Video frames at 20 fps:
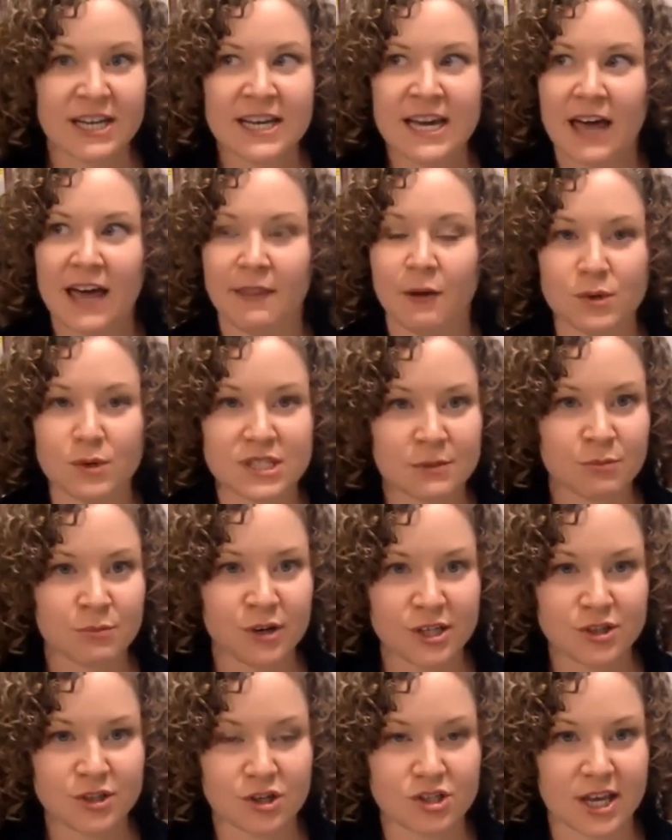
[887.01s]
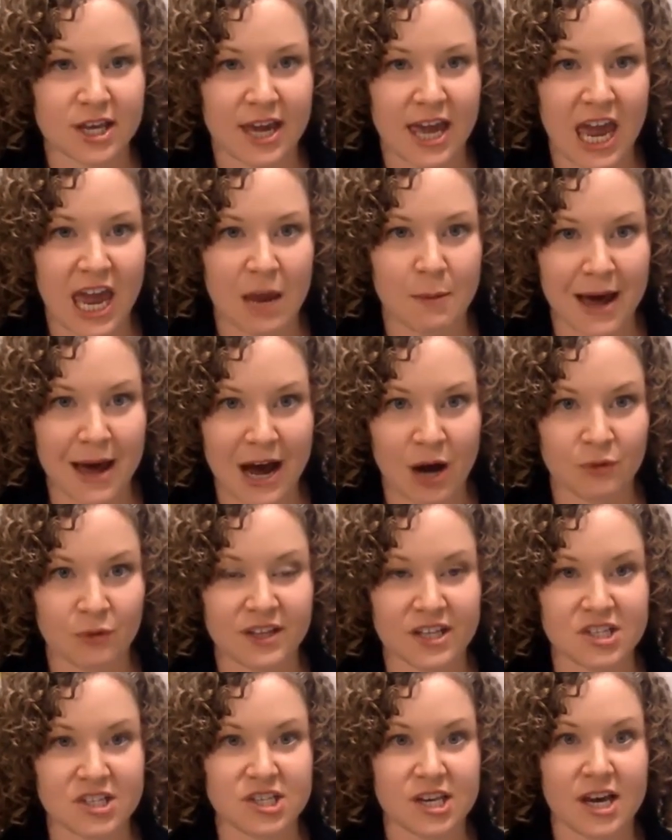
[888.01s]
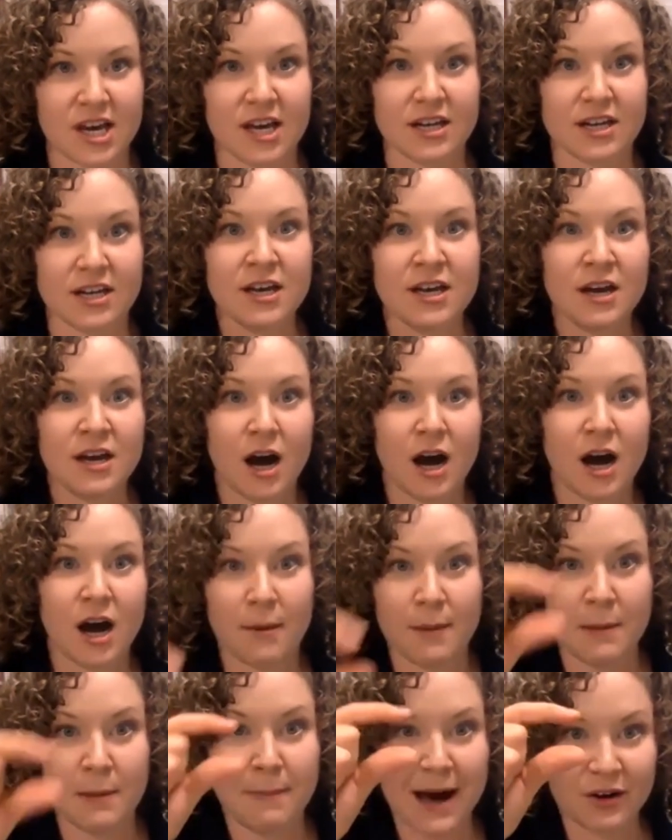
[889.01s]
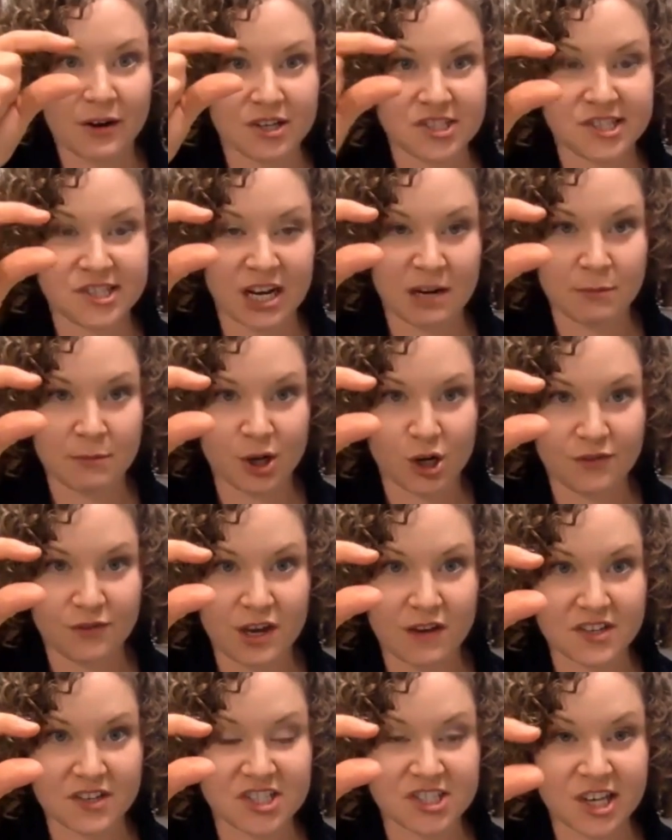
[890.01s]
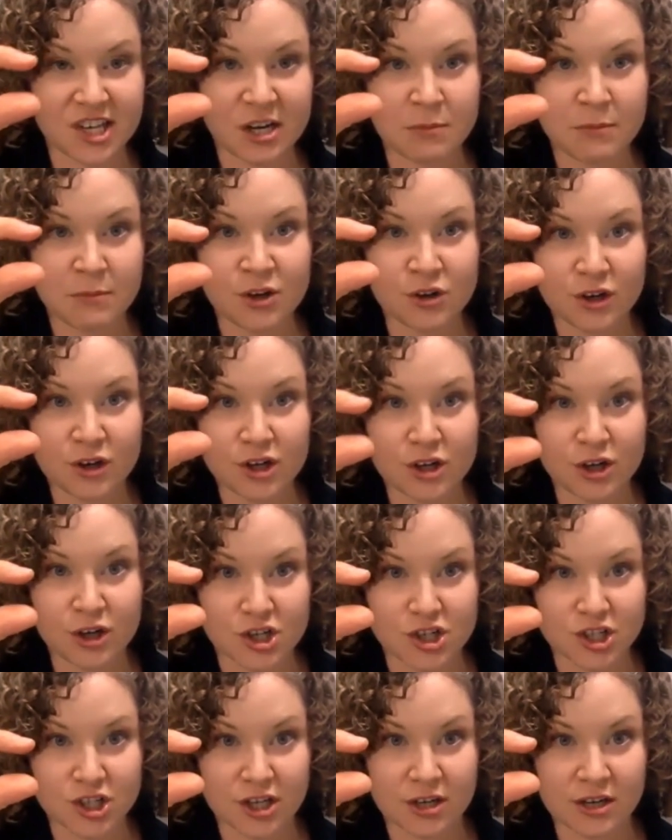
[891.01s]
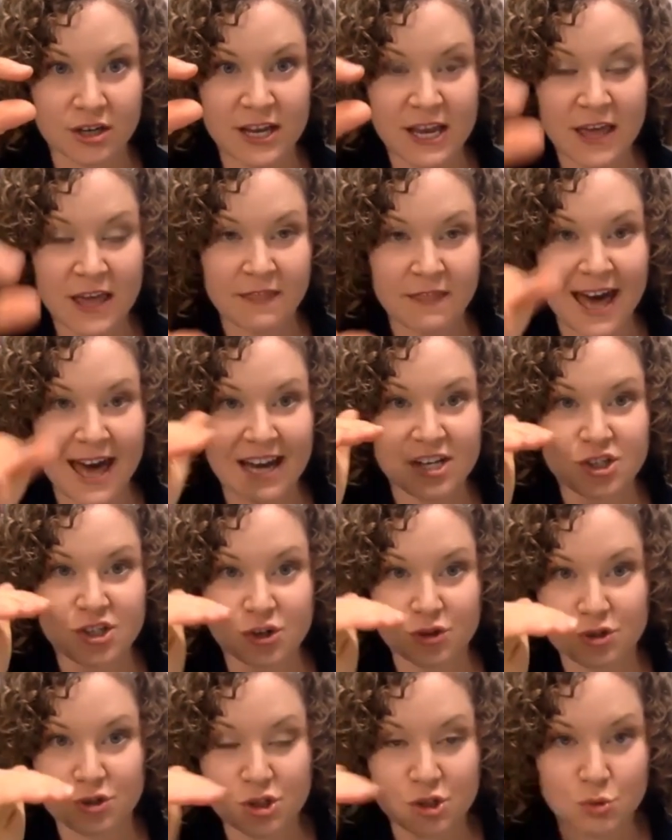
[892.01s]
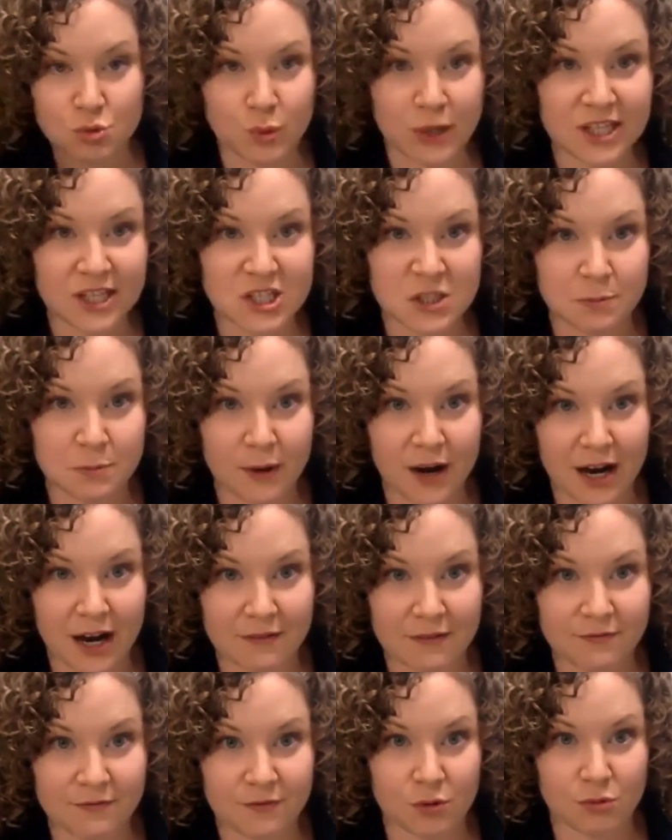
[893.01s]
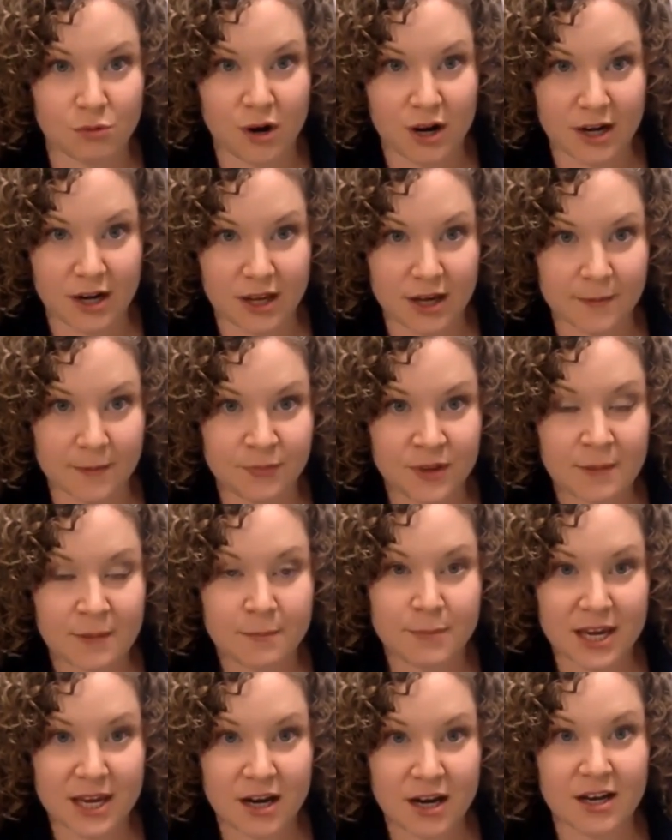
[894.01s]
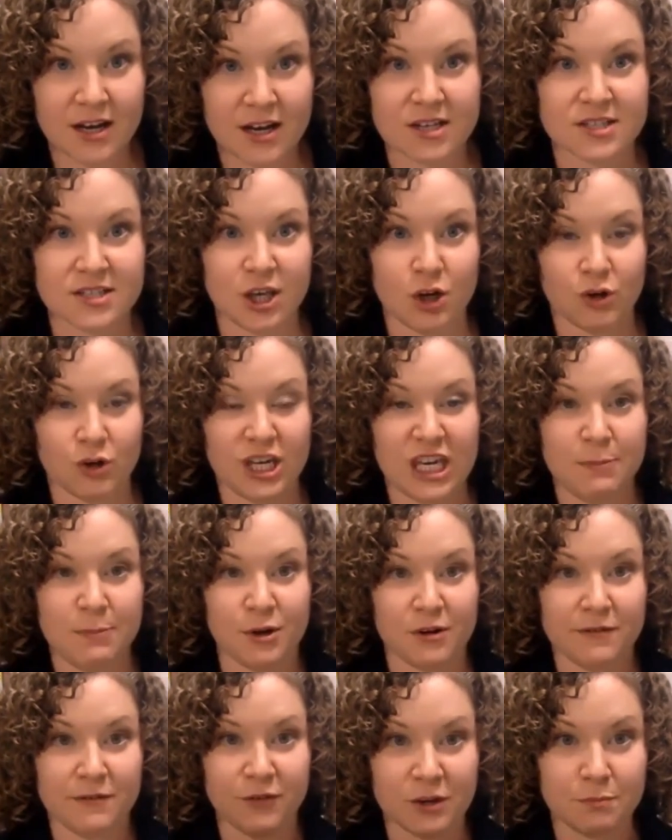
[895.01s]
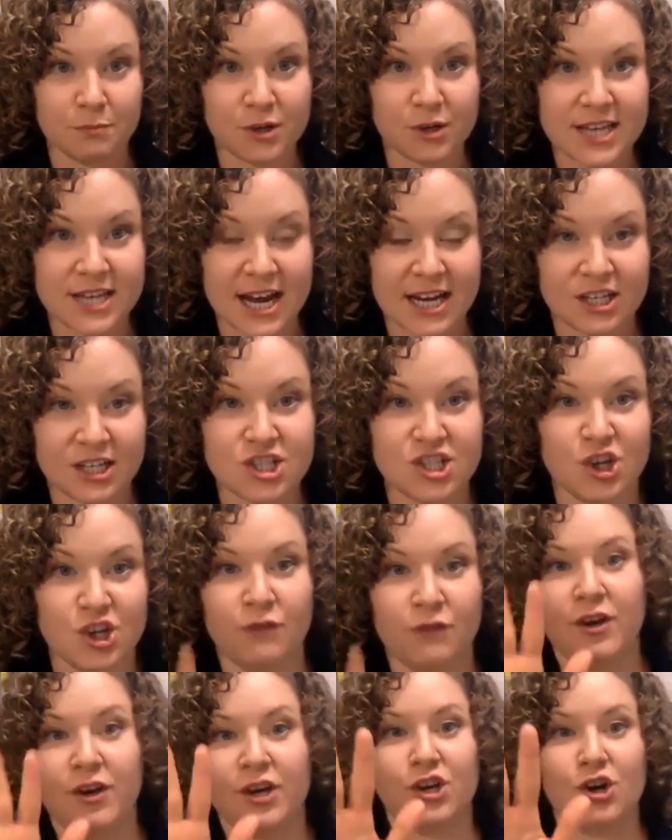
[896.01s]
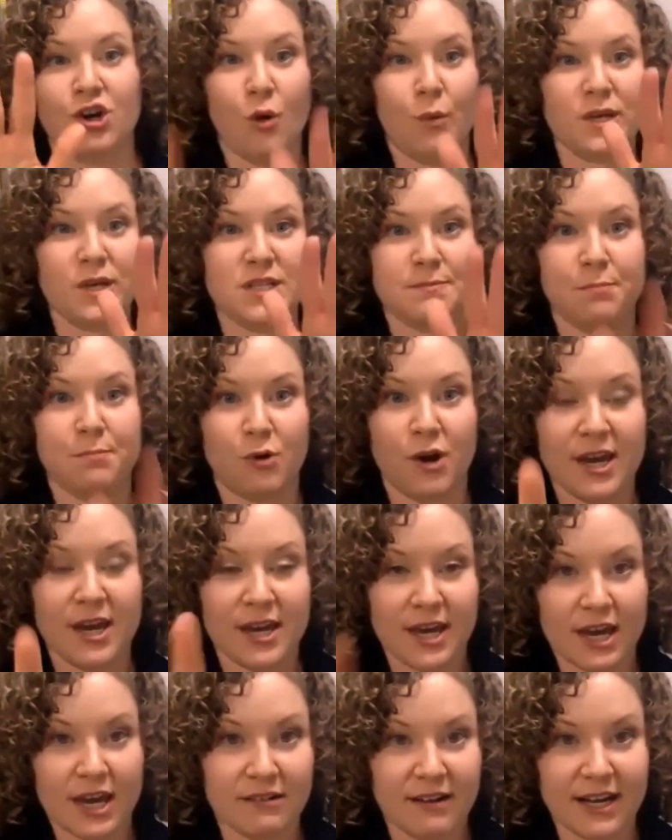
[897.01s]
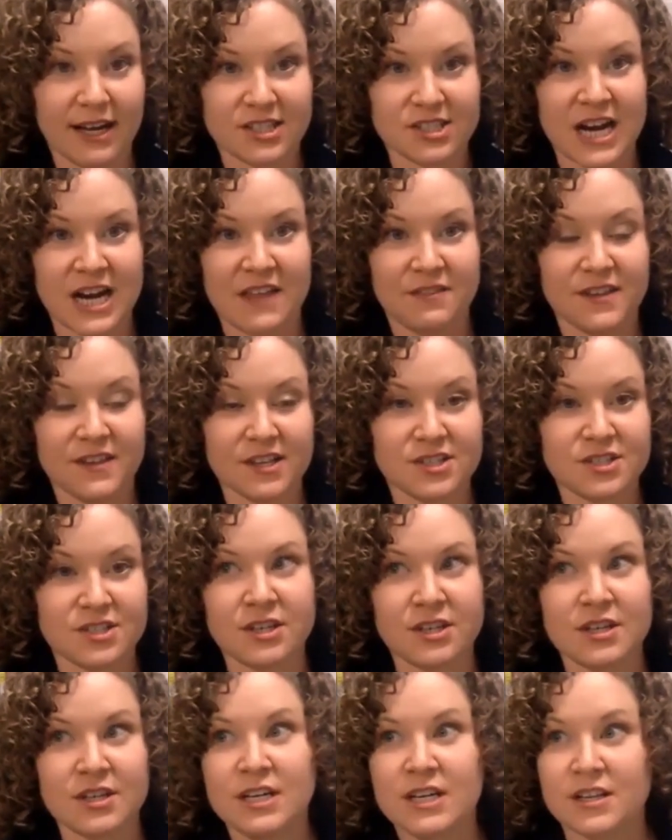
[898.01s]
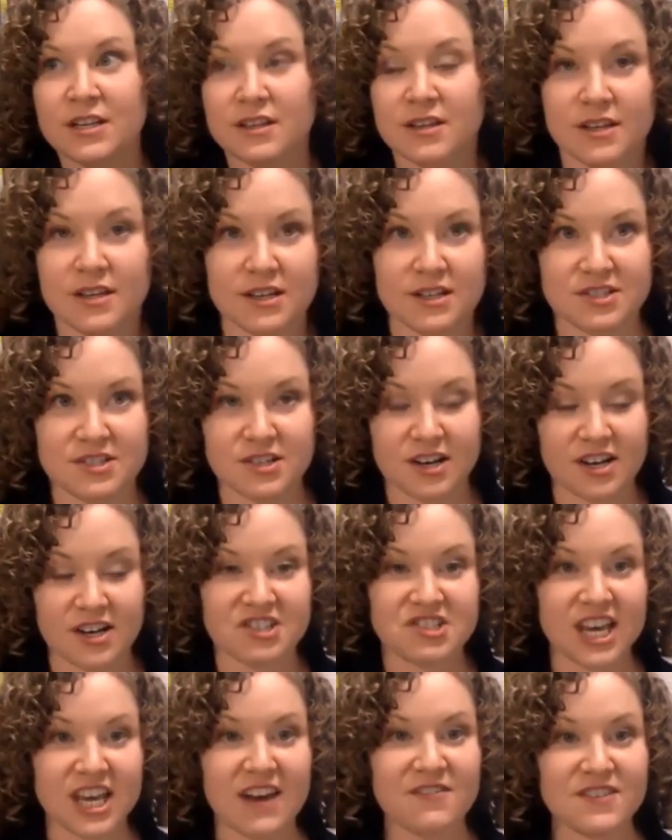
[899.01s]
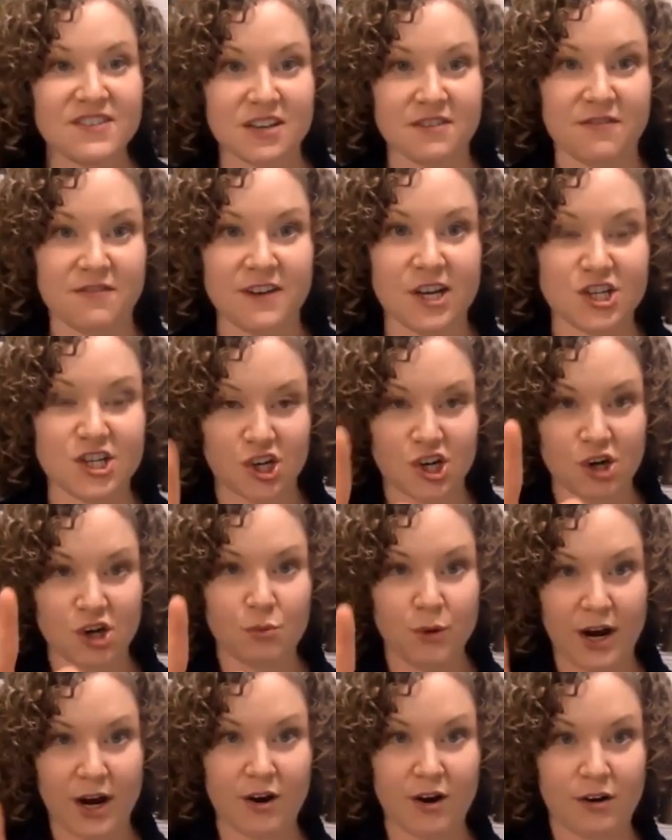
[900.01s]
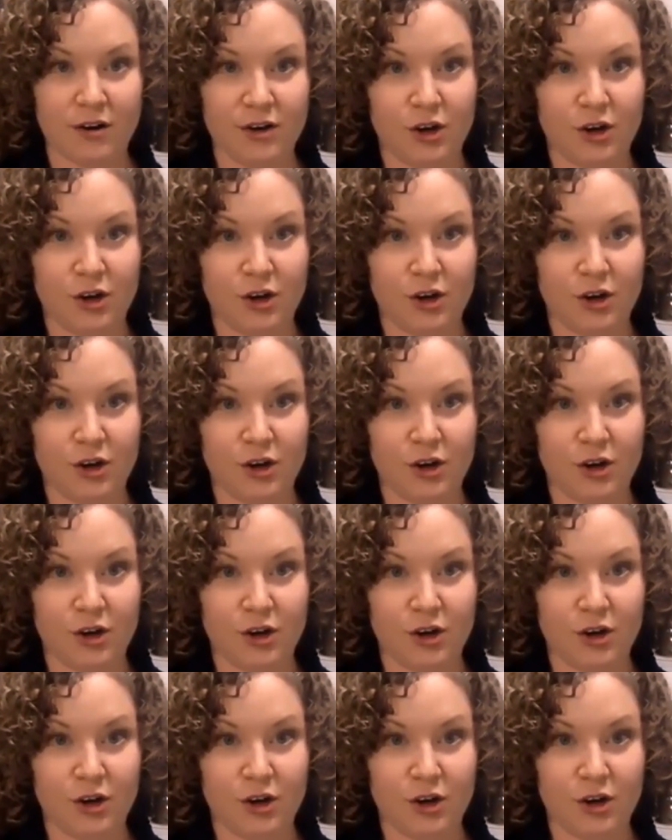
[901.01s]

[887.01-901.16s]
And there was some research that came out that said about a centimeter. If you have a centimeter of cushion, that is your sweet spot for running, because it'll keep your foot protected so you don't feel like you're always breaking. Like it's not this safety feature where